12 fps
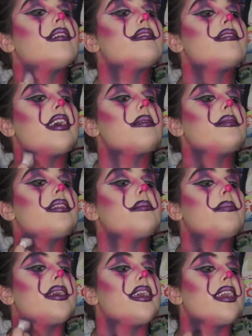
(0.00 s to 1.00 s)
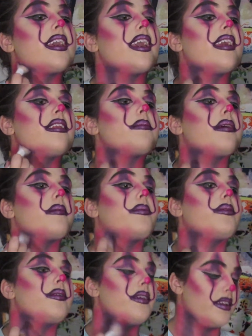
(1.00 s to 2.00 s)
Same with the pink and the
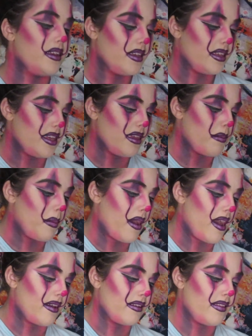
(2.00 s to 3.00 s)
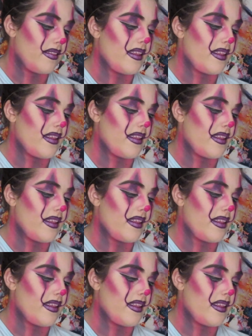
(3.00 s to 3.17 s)
purple. Keep piling